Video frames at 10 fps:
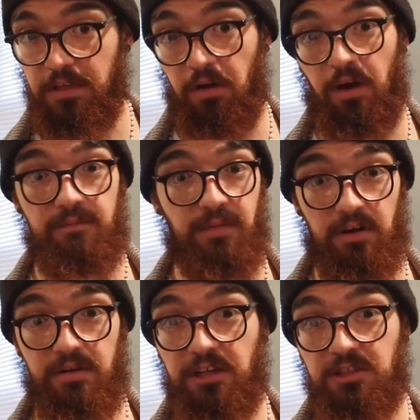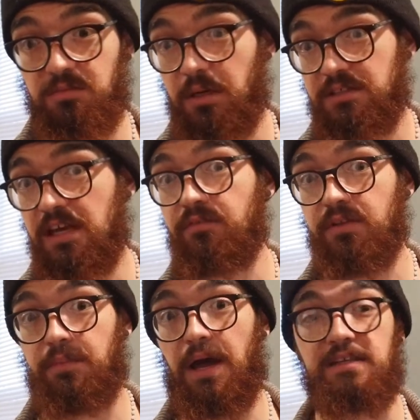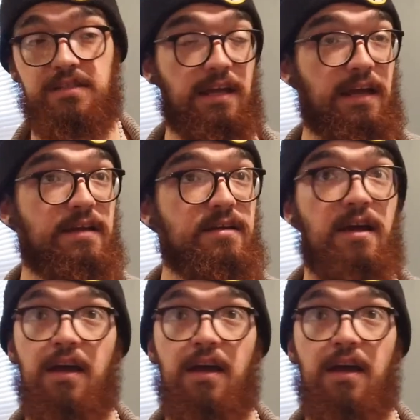I'm very anxious myself in the past, and